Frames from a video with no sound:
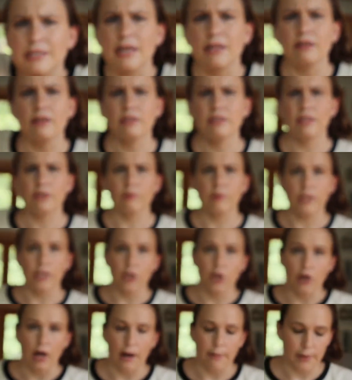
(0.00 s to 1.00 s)
that looks like really
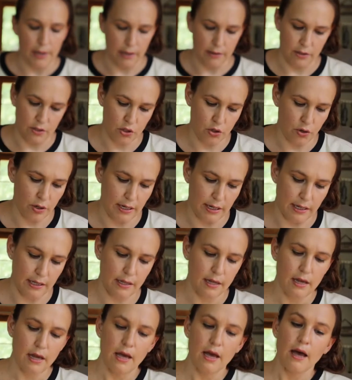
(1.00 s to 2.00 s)
crappy on the
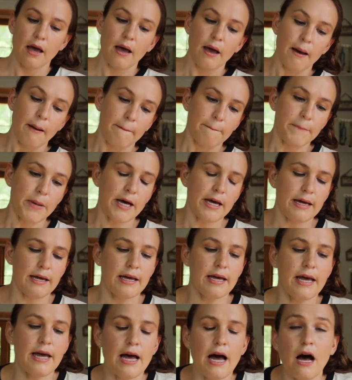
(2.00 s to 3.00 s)
screen.
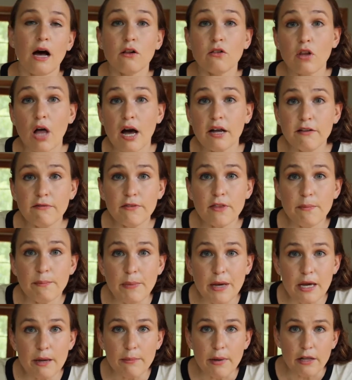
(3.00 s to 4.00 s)
But a lot of the
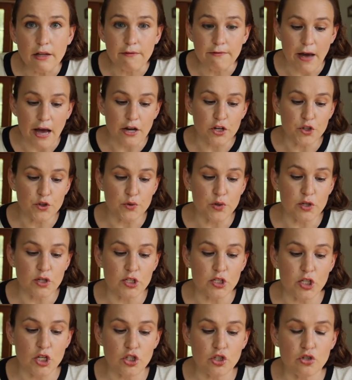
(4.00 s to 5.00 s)
big
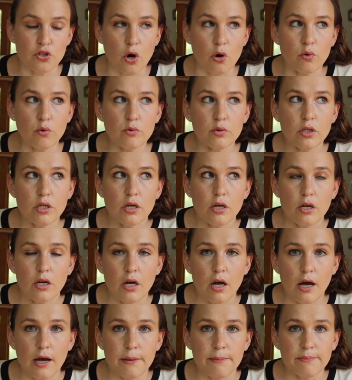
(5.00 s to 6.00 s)
manufacturers don't
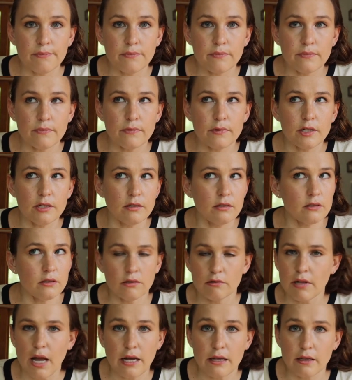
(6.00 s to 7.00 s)

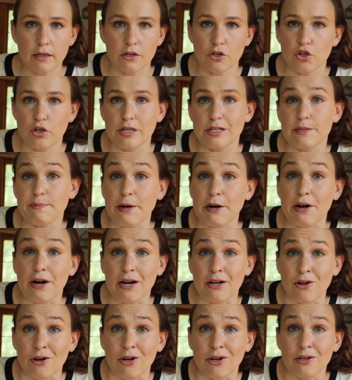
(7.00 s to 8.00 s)
they're not like transparent
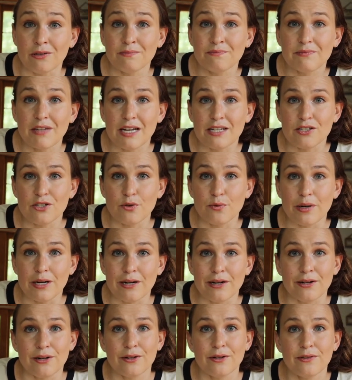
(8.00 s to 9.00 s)
at all as to
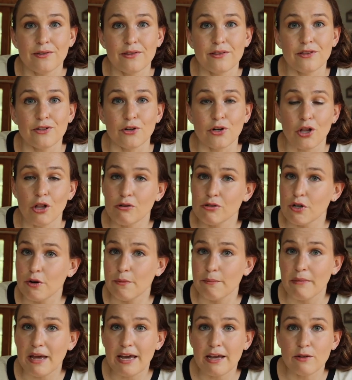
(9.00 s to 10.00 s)
where their clothes are
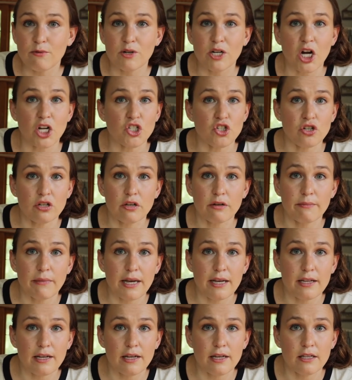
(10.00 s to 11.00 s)
made, what country they're
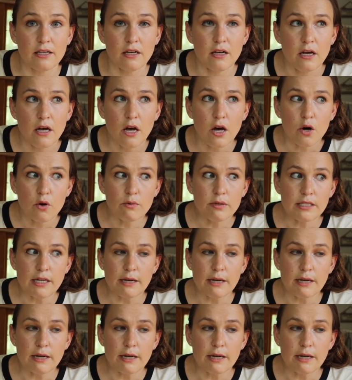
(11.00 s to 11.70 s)
made in, what